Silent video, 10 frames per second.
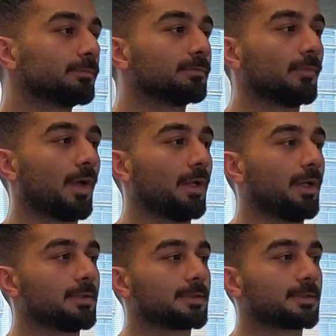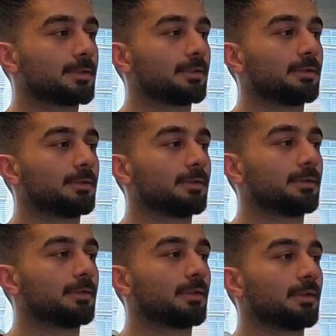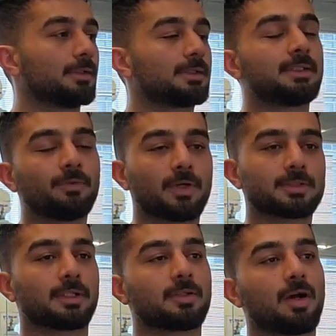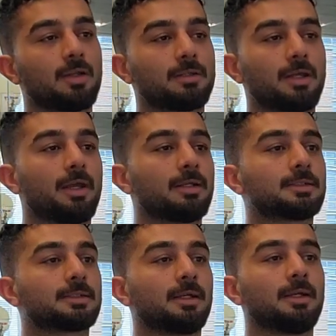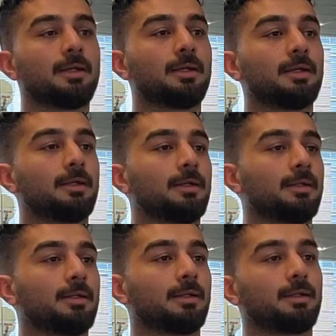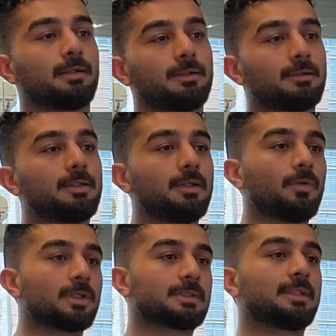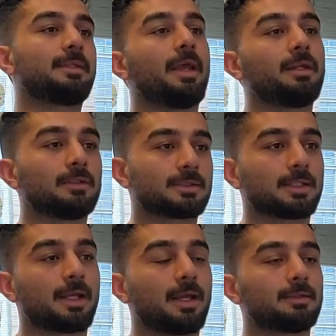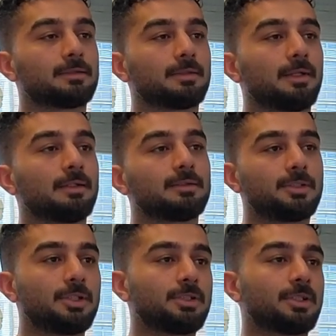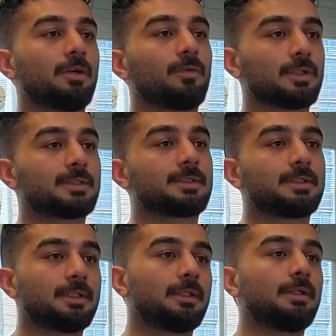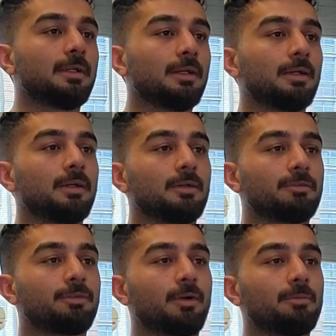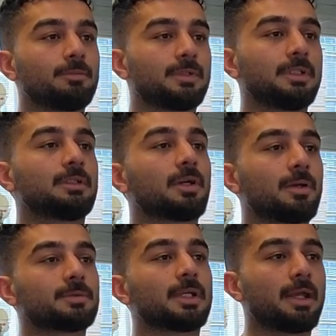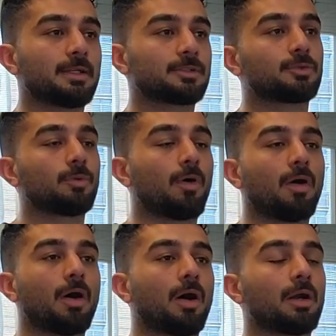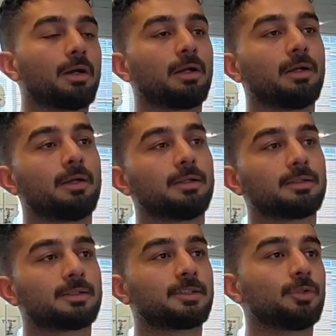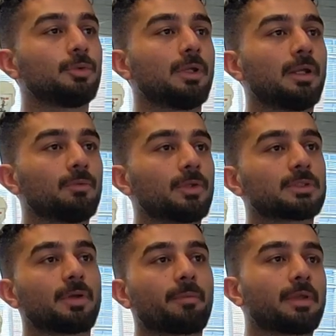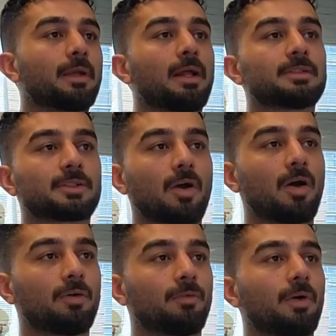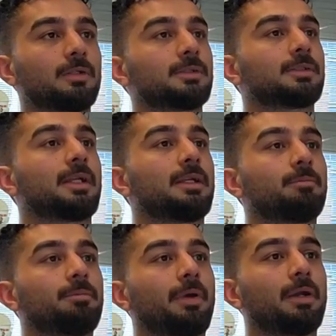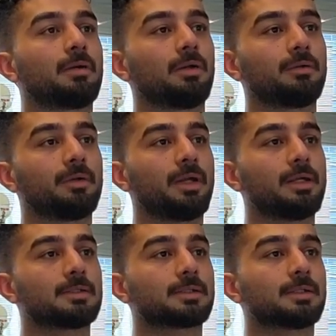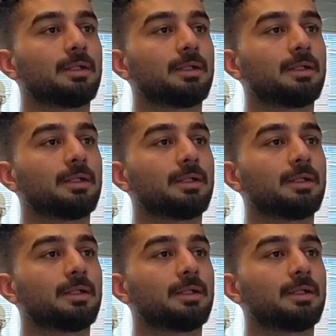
What else? C was the context, D was the data set, teacher was T from D times S to R, student was something else, R was the empirical risk.